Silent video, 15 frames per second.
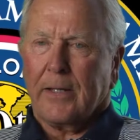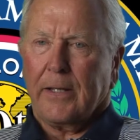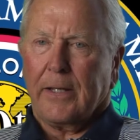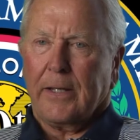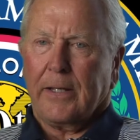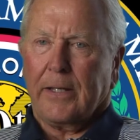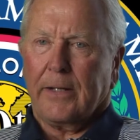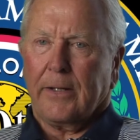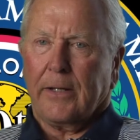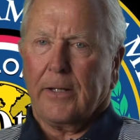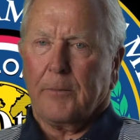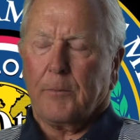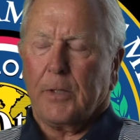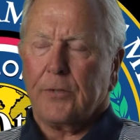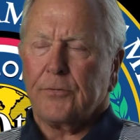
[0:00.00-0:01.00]
And
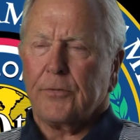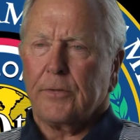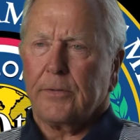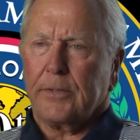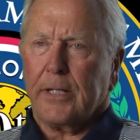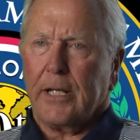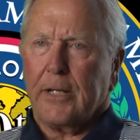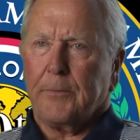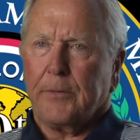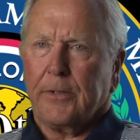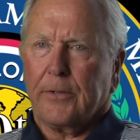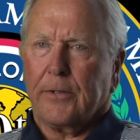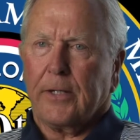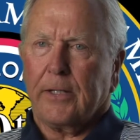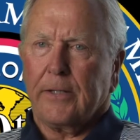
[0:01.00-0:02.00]
most of the time
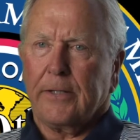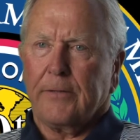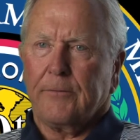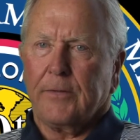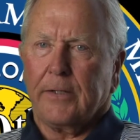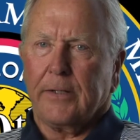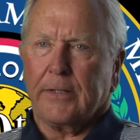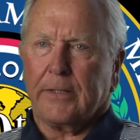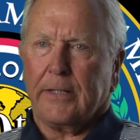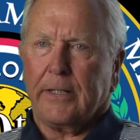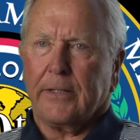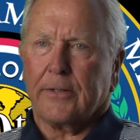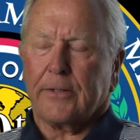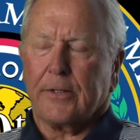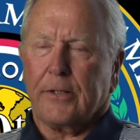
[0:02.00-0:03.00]
there, I lived in a
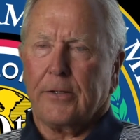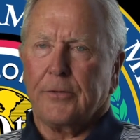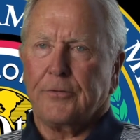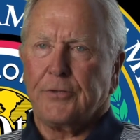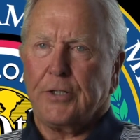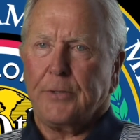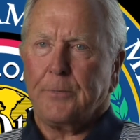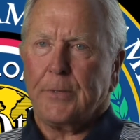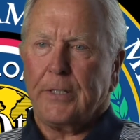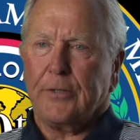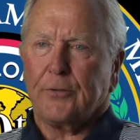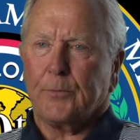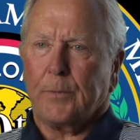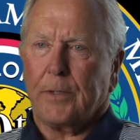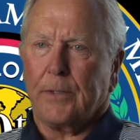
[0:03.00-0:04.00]
tent called a
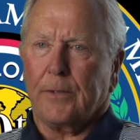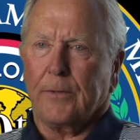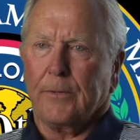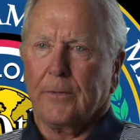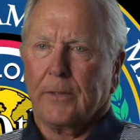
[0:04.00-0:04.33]
GP Small.